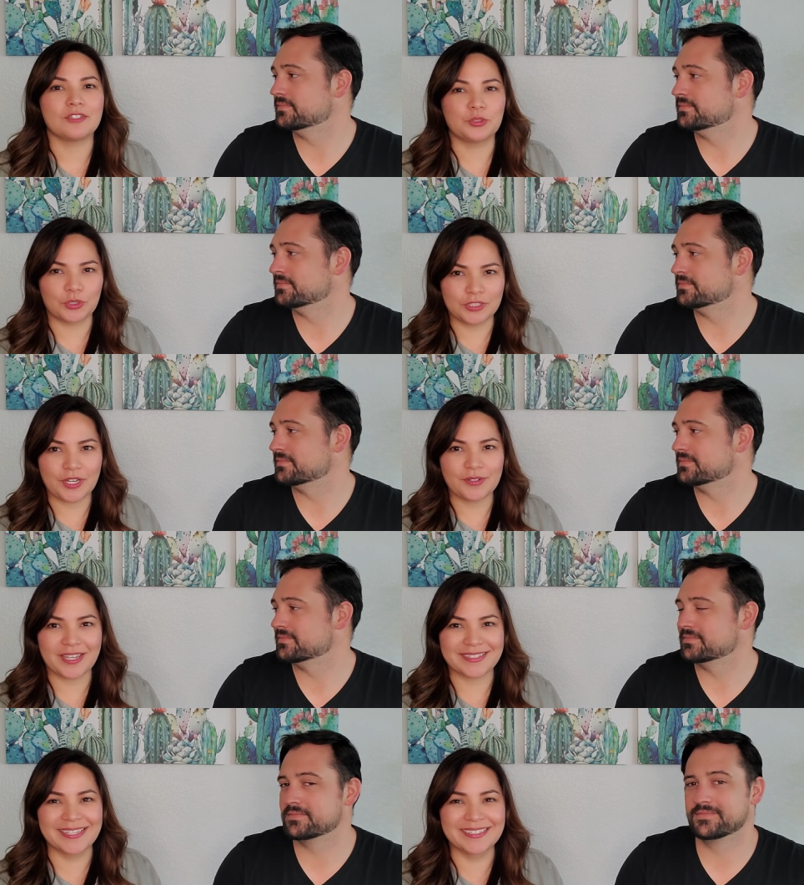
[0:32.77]
Speaker 1: Georgetown,
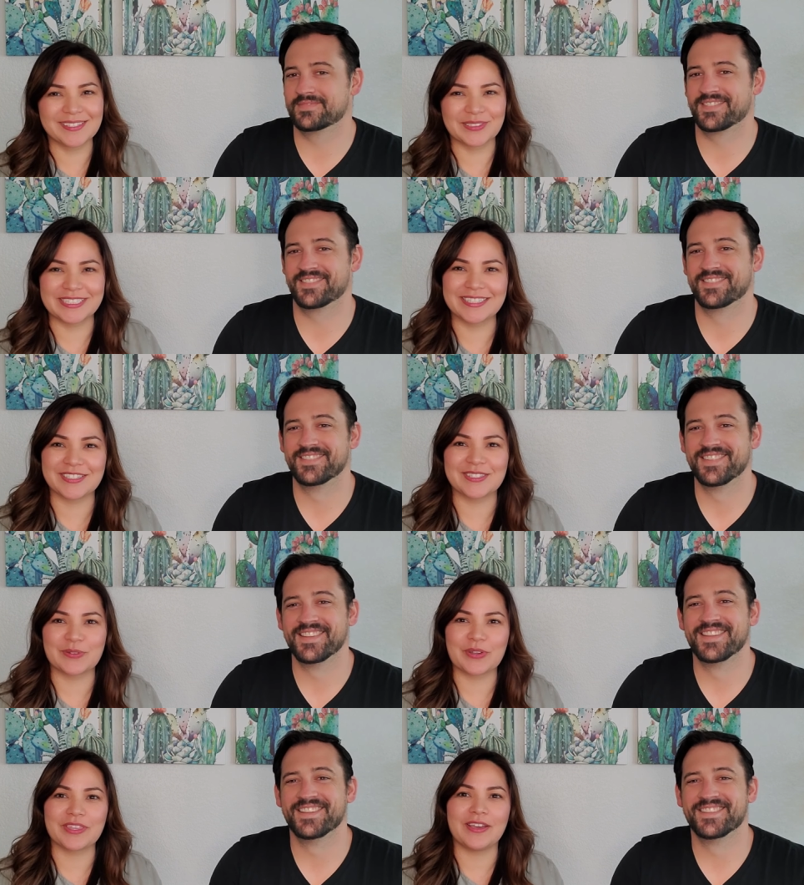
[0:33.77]
Texas, which is just
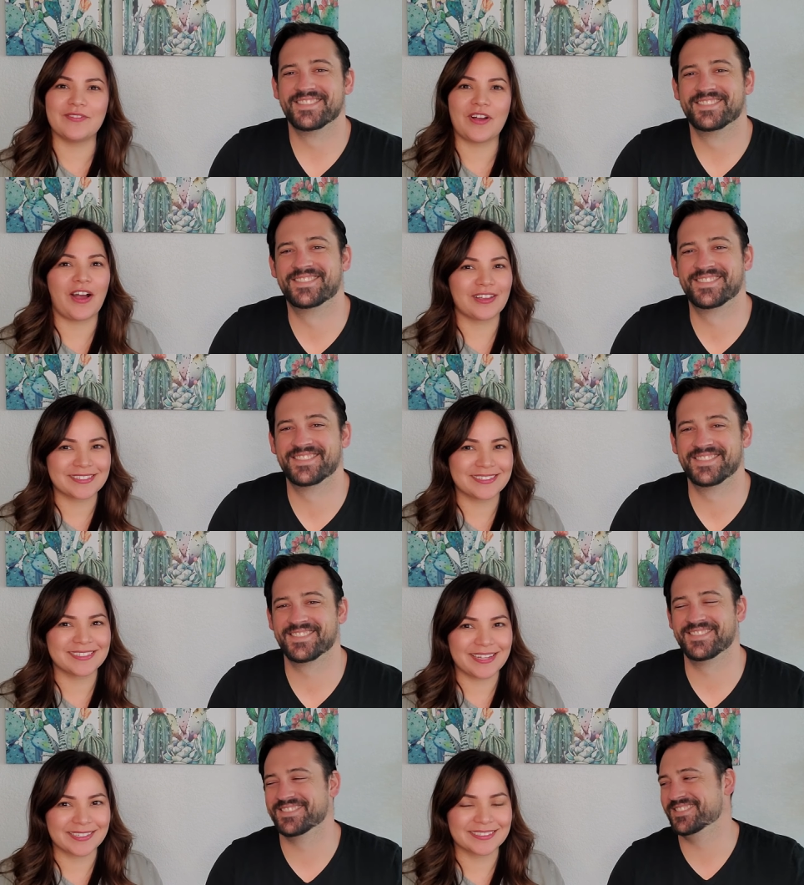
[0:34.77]
north of
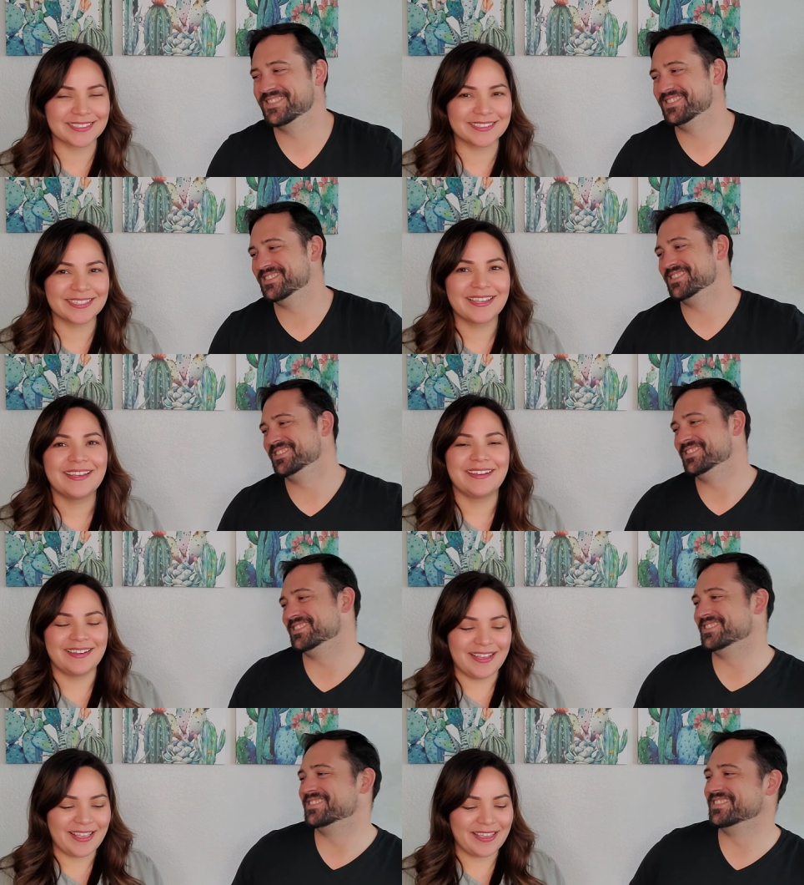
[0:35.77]
Austin, Texas.
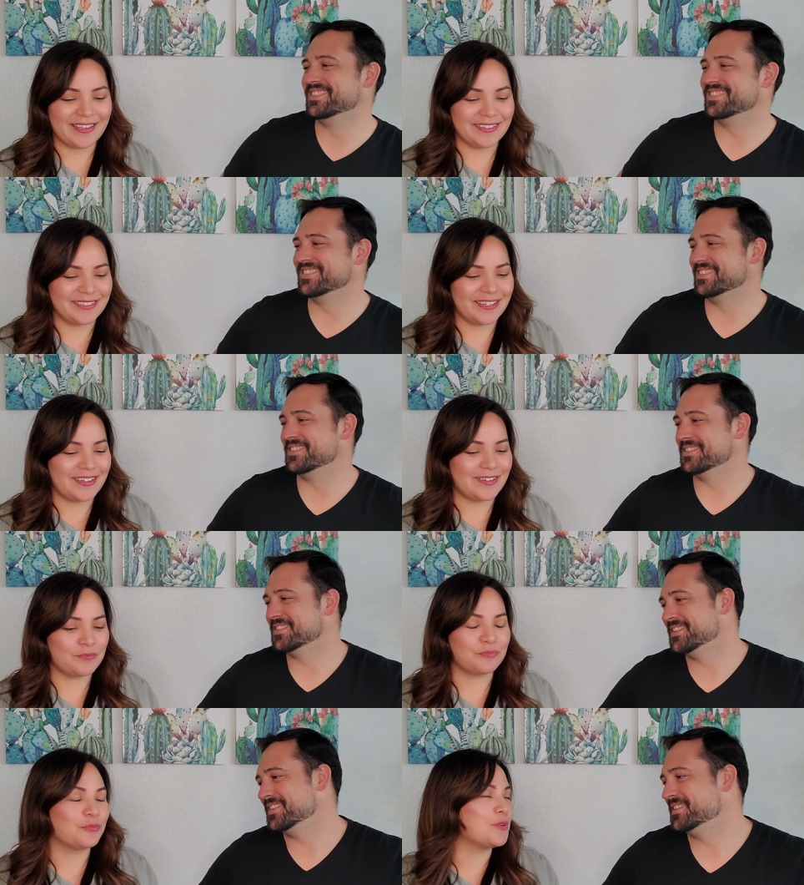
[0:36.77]
And
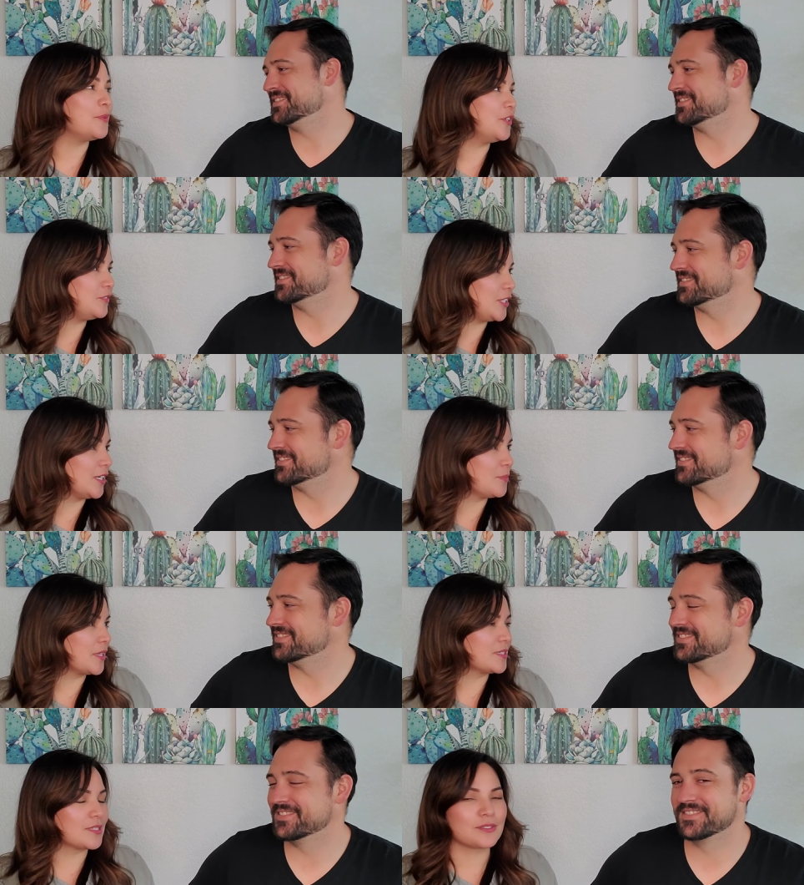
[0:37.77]
um, we moved here
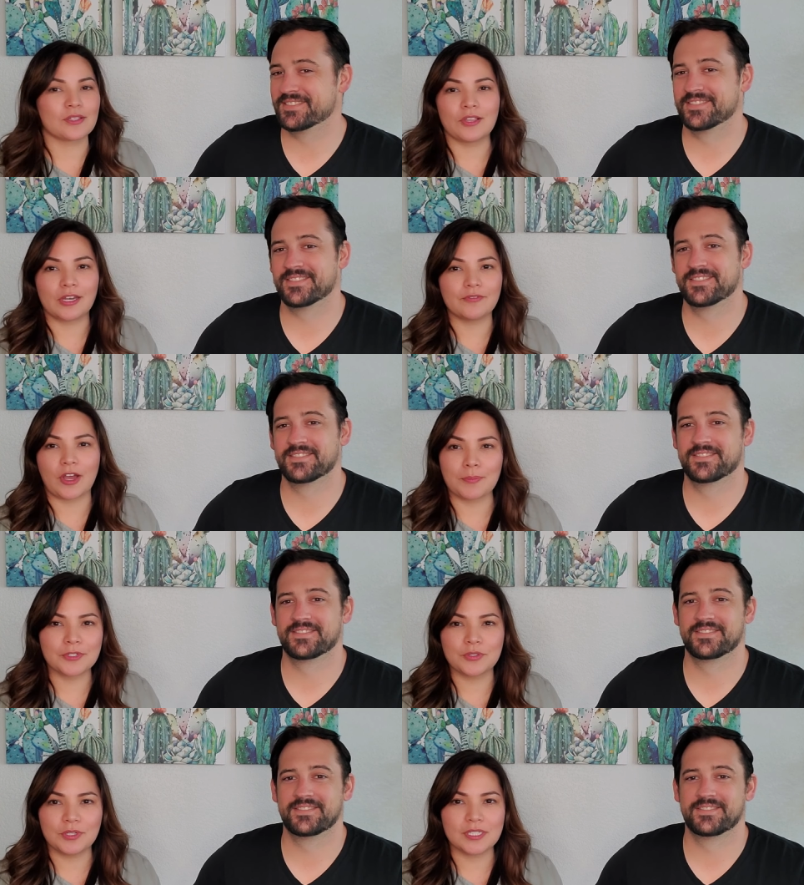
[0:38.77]
because there's a lot of
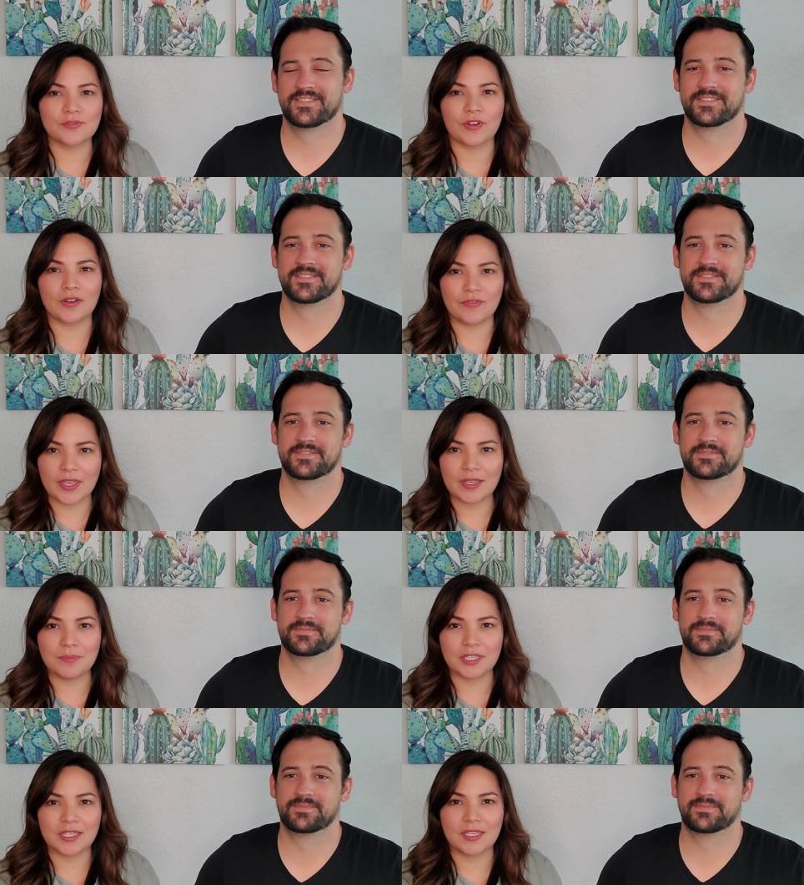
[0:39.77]
opportunities for our
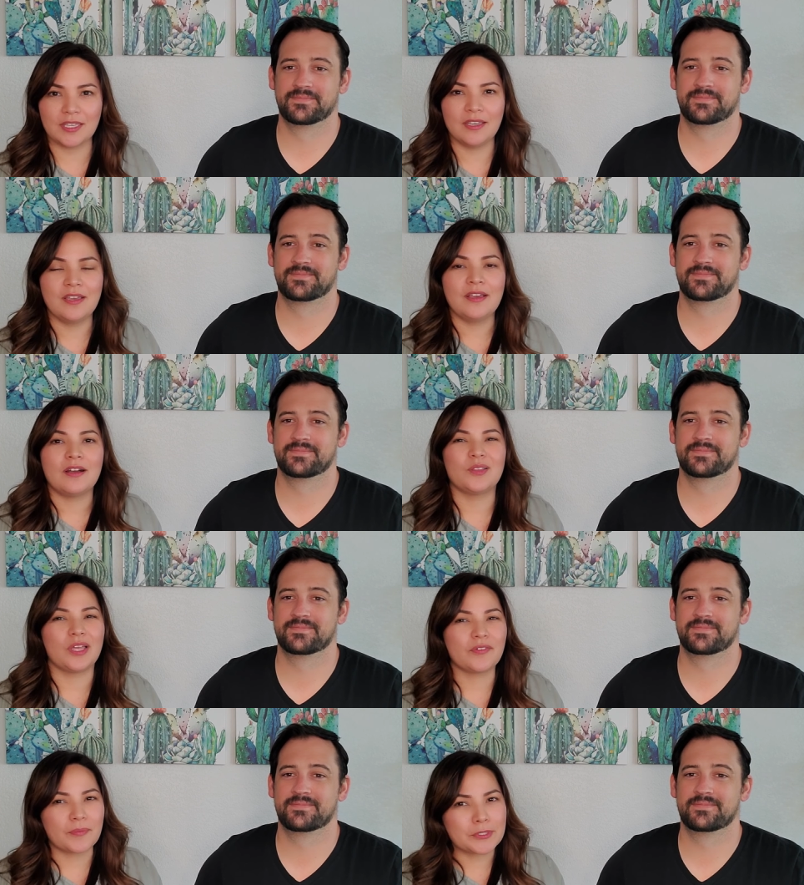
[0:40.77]
family, a
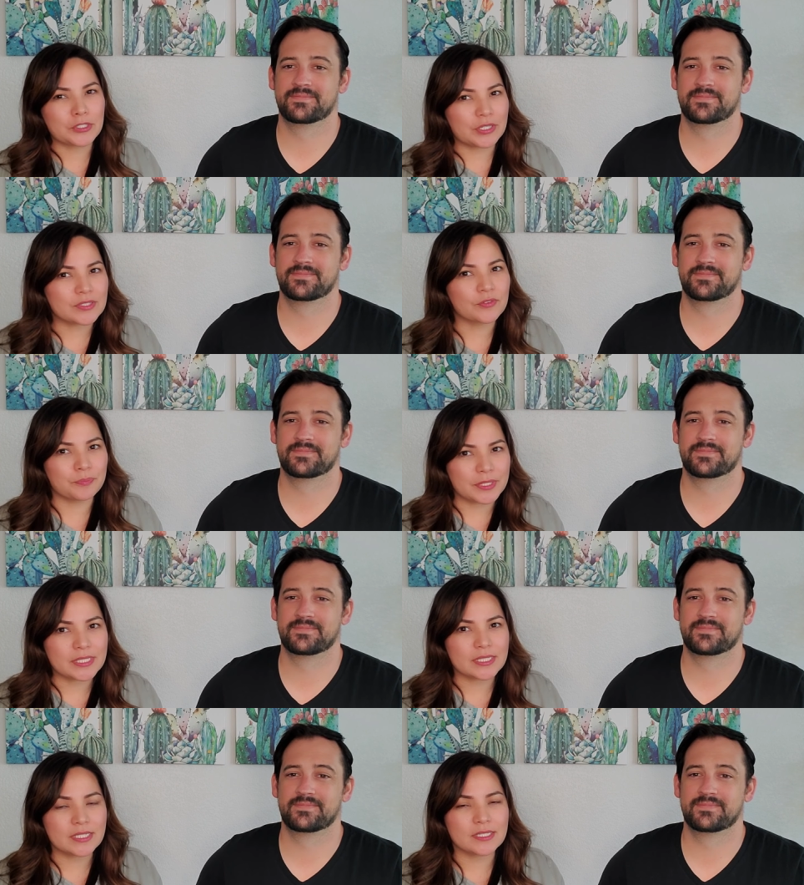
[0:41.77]
lot of opportunities for
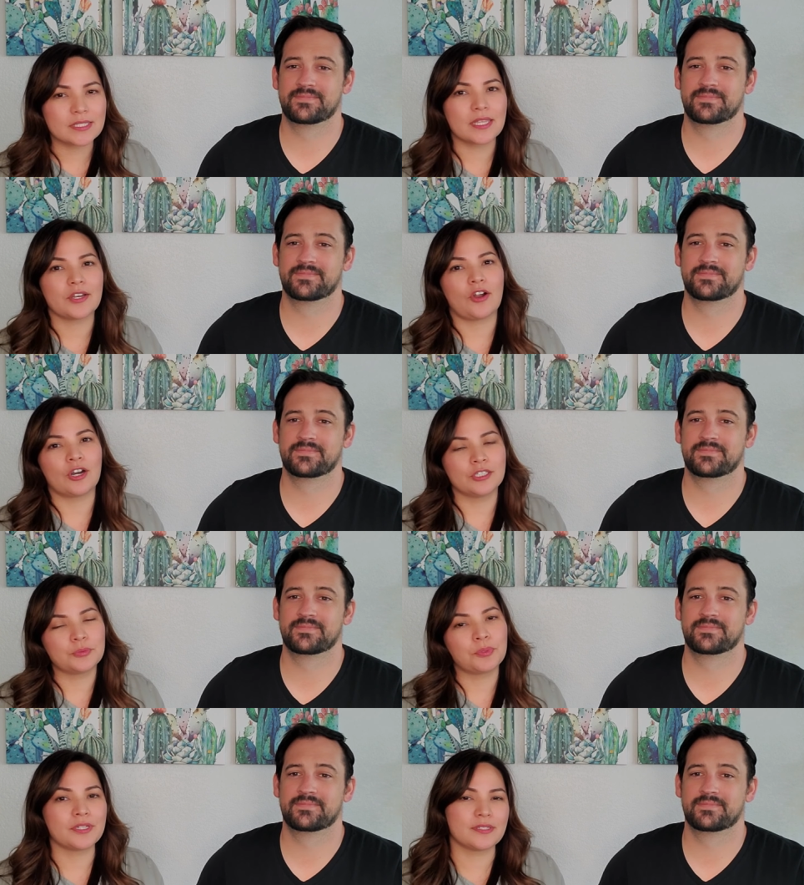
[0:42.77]
business that aren't
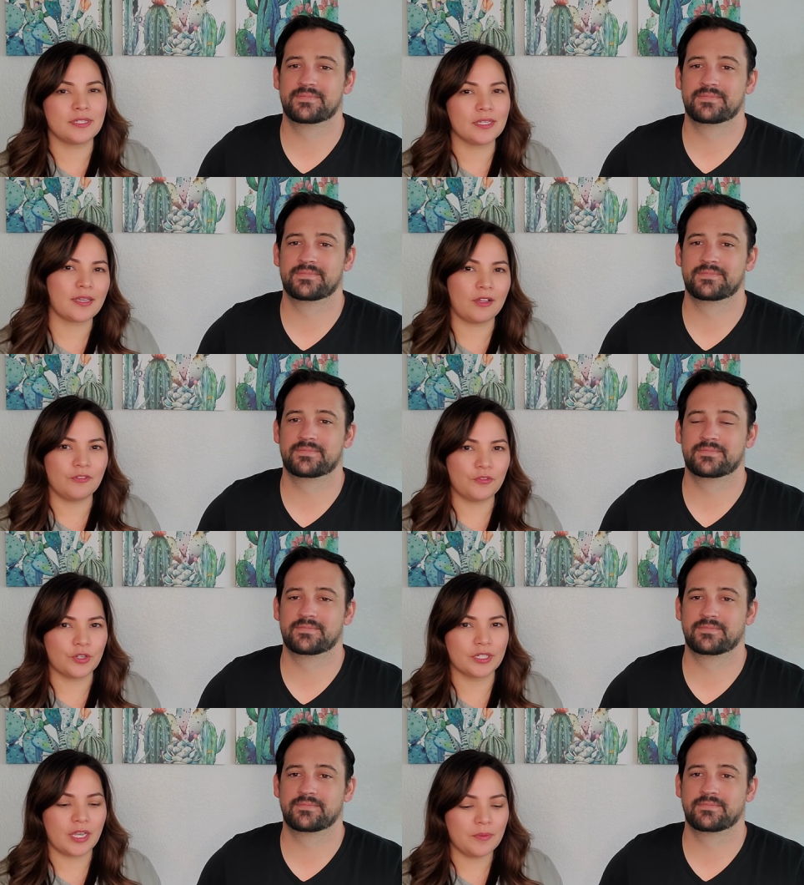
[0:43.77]
present in
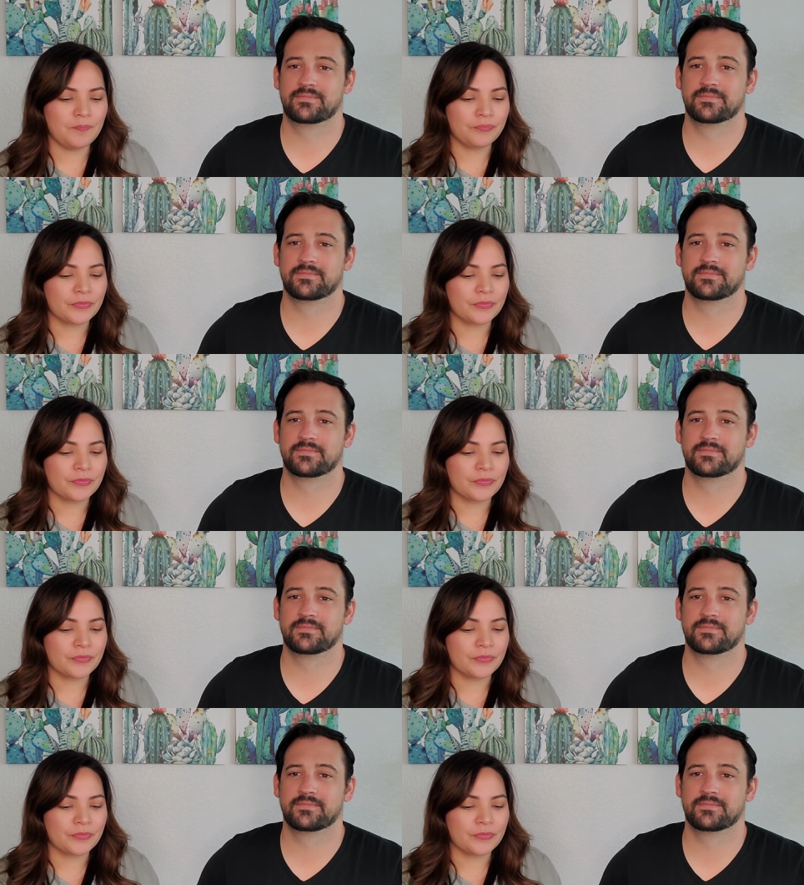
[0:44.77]
California.